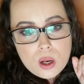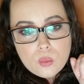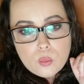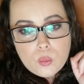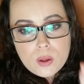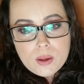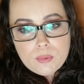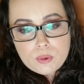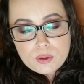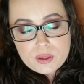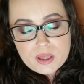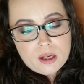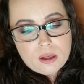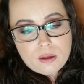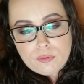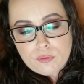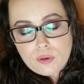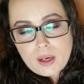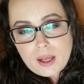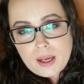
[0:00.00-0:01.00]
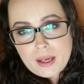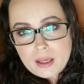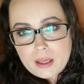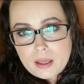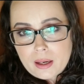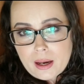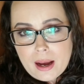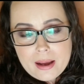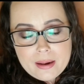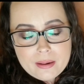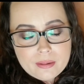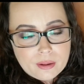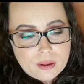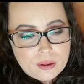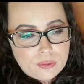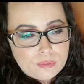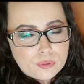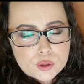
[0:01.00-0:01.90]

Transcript: We were there for like, I don't know,